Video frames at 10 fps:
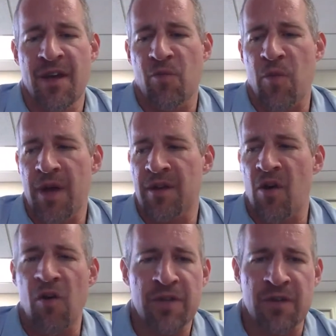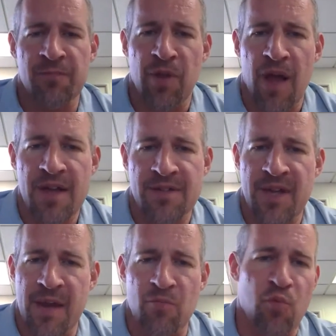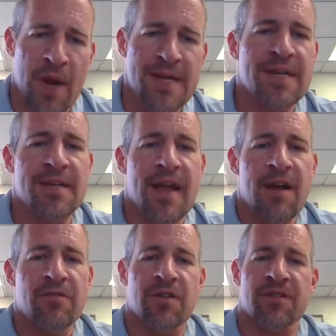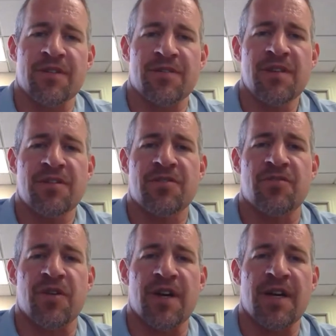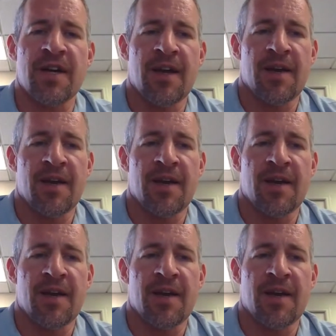when all the compliance came raining down on this industry